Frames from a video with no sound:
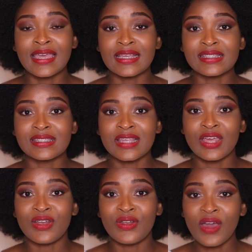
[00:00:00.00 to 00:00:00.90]
it's
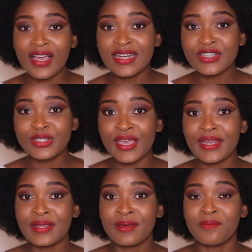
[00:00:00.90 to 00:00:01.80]
not gonna
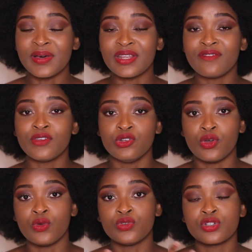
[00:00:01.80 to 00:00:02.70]
shed but if you
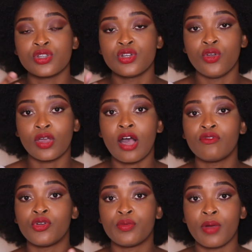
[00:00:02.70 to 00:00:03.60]
don't look
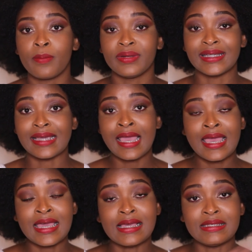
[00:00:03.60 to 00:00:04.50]
after it properly
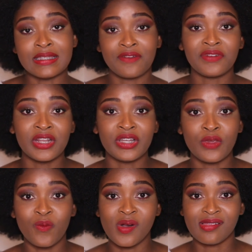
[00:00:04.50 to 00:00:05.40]
it definitely
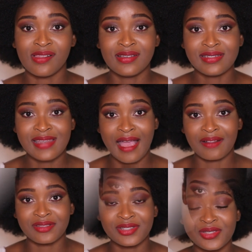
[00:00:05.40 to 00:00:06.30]
will
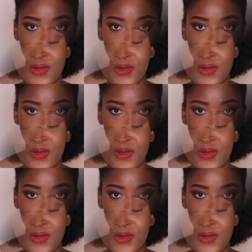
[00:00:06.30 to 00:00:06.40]
tangle